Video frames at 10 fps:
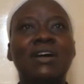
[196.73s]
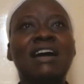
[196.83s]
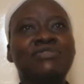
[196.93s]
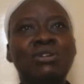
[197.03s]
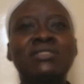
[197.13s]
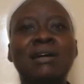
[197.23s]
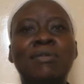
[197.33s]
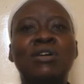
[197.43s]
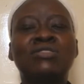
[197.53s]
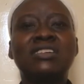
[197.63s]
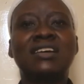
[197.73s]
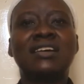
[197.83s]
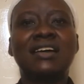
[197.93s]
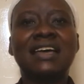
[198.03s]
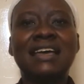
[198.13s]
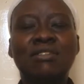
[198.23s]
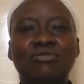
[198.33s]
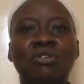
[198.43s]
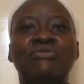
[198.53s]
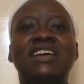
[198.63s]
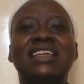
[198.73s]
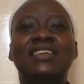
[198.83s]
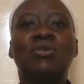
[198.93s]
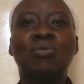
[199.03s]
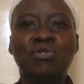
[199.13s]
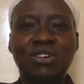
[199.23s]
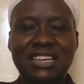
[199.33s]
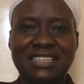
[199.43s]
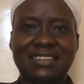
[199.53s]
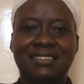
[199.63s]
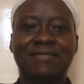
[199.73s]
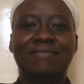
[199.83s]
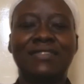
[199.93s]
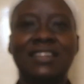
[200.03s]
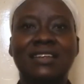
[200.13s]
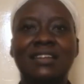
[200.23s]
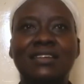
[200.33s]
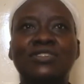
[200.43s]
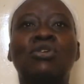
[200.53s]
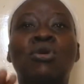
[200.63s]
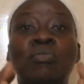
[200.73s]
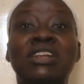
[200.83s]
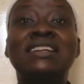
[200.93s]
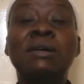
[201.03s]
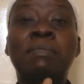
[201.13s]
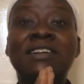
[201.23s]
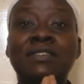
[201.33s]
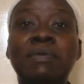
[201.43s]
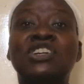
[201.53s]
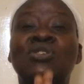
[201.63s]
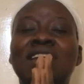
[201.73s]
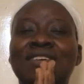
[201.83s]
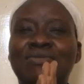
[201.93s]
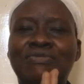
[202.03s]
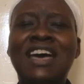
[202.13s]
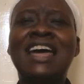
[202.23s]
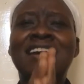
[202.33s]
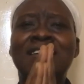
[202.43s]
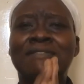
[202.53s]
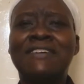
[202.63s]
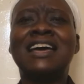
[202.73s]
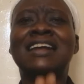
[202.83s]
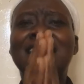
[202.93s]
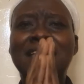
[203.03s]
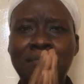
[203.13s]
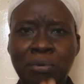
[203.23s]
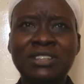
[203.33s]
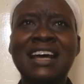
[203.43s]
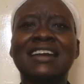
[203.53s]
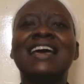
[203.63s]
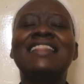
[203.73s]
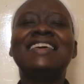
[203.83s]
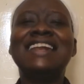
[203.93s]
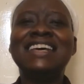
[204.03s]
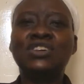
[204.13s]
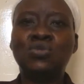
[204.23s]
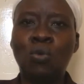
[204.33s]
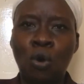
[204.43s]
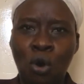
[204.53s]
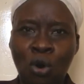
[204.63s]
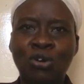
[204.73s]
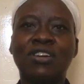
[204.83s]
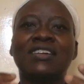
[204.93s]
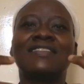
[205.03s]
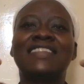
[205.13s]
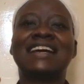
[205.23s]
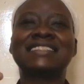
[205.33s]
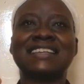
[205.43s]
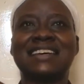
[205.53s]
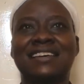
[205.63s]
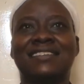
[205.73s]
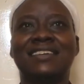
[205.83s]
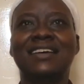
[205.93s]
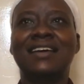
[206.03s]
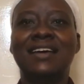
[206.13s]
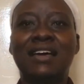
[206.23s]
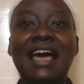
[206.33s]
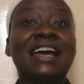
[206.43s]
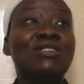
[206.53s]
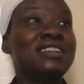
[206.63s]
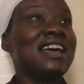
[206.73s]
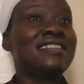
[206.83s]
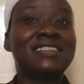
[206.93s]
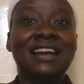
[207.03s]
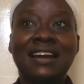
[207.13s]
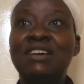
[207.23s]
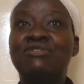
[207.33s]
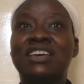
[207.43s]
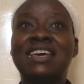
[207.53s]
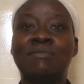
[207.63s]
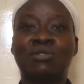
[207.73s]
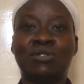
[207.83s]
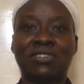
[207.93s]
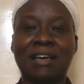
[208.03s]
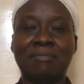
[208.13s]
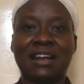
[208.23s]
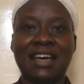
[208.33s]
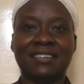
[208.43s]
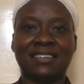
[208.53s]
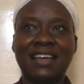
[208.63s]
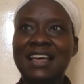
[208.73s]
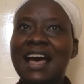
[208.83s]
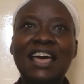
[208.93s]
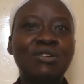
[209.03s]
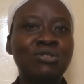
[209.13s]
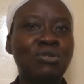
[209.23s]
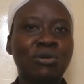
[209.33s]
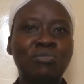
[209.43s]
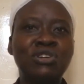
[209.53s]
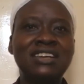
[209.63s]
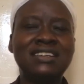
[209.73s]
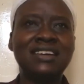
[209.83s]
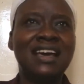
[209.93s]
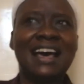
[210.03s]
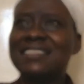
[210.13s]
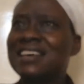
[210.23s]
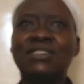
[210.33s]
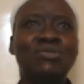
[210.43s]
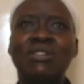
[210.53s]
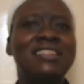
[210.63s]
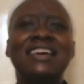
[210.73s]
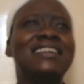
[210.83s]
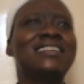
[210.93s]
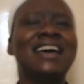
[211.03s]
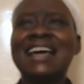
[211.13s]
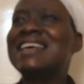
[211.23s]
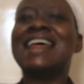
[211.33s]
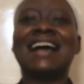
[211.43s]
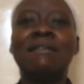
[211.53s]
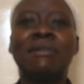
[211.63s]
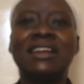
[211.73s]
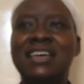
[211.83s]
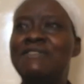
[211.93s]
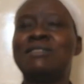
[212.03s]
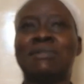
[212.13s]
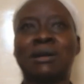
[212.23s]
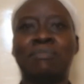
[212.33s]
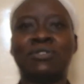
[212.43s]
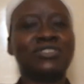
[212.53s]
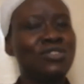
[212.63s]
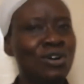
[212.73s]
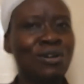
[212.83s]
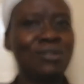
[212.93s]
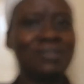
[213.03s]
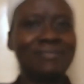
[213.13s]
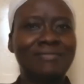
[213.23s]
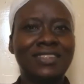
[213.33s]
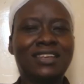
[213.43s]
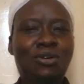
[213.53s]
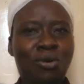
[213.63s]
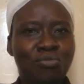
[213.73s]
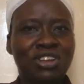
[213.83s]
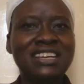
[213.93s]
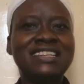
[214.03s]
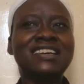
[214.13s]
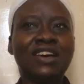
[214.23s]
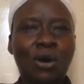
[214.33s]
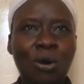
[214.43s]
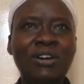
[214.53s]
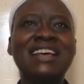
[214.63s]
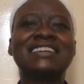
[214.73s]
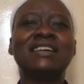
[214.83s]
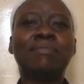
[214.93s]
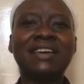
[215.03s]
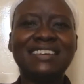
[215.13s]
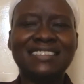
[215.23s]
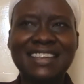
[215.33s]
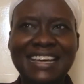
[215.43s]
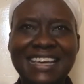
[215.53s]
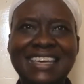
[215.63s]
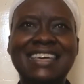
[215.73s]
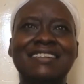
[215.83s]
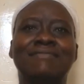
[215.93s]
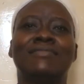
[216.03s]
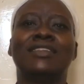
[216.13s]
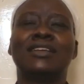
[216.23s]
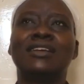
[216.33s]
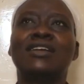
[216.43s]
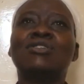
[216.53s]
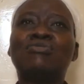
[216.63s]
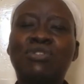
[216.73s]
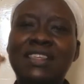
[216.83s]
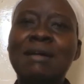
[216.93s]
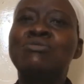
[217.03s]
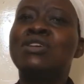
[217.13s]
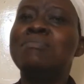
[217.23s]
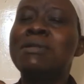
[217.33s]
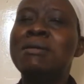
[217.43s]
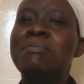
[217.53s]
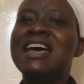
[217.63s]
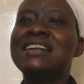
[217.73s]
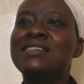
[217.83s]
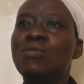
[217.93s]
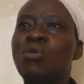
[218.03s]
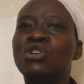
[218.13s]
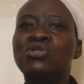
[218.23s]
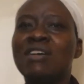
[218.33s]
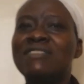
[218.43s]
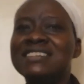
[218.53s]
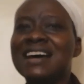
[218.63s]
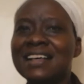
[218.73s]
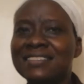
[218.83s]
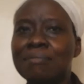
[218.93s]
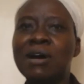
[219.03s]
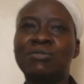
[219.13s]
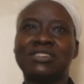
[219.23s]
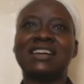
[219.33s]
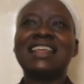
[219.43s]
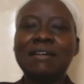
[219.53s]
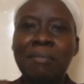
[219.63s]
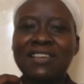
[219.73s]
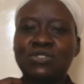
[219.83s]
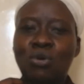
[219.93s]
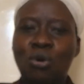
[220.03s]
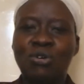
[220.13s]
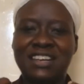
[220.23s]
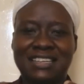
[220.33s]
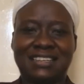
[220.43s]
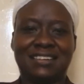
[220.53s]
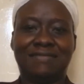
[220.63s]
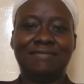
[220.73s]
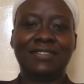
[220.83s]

I've talked about involving the community. So community participation is very, very important. They need to own the exercise. I cannot just live here because I am a nurse. I go to a community, I start doing things, and then I come and give them a report. No. Community ownership is the key. For them to implement what we have discussed about, they must own it.